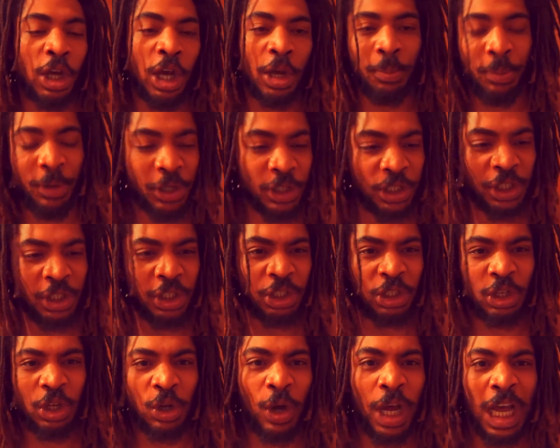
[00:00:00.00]
a person
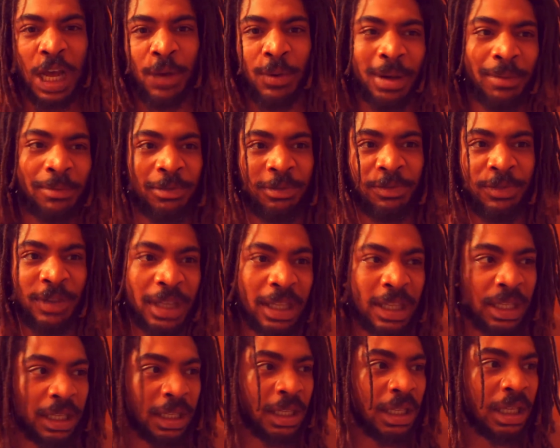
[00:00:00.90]
should know how I'm
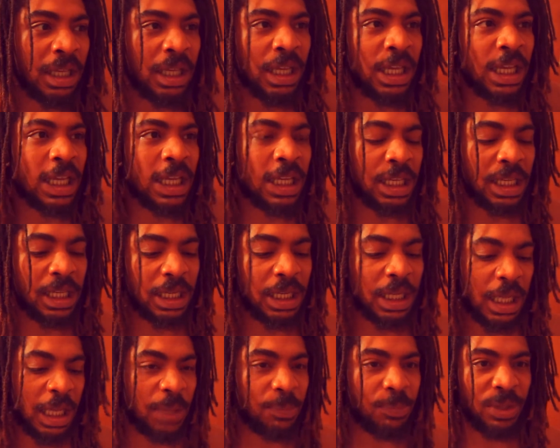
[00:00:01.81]
feeling
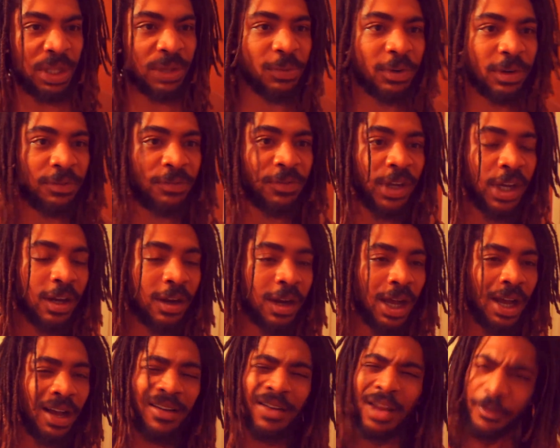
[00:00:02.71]
and be able to figure
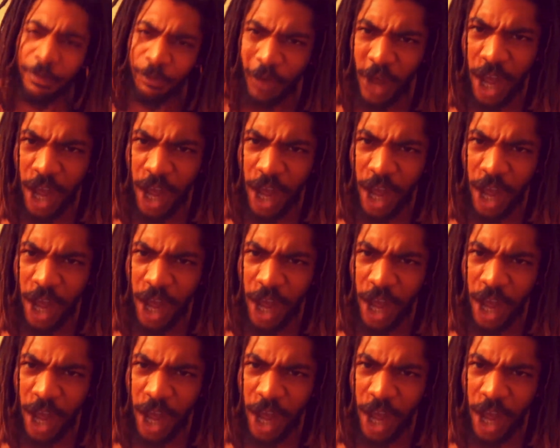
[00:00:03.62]
out that.